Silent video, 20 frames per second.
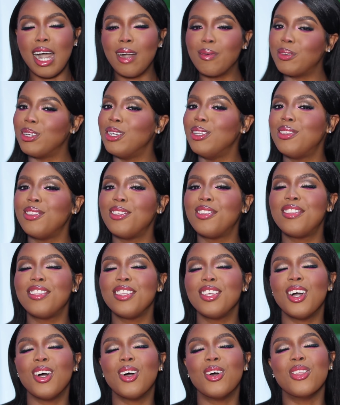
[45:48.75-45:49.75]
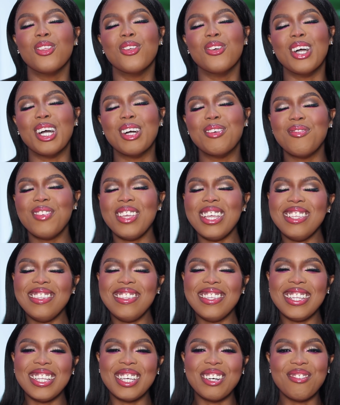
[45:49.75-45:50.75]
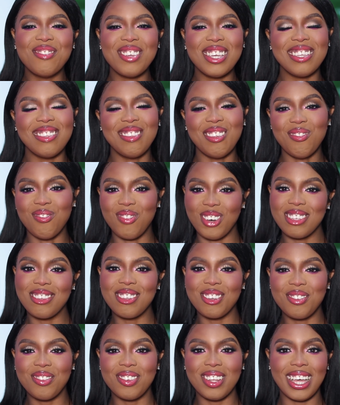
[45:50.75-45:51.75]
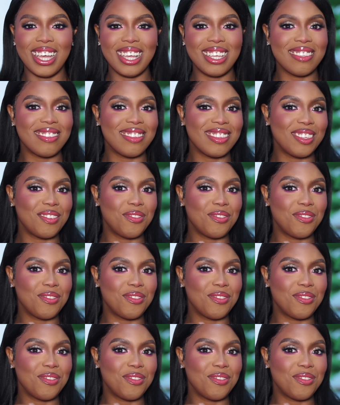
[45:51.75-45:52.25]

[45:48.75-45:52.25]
I'm going to see all you amazing butterflies.